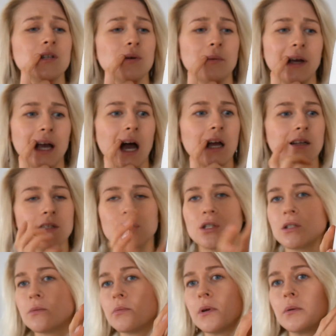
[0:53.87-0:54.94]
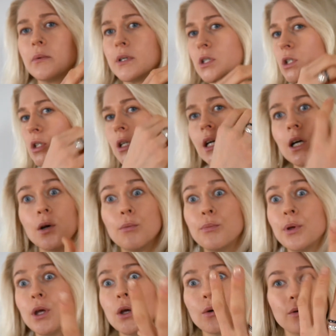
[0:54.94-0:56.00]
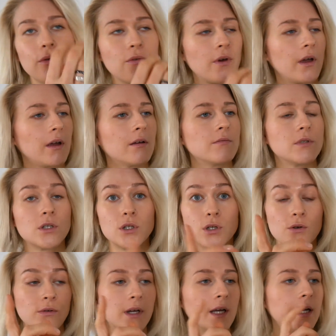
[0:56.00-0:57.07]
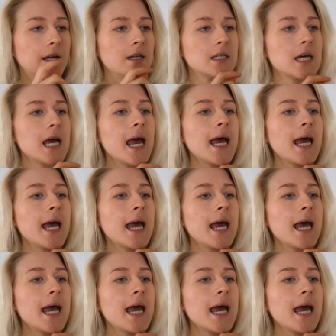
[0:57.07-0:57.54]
Oh my God, it's just pretty much a pure thing. Just don't eat it.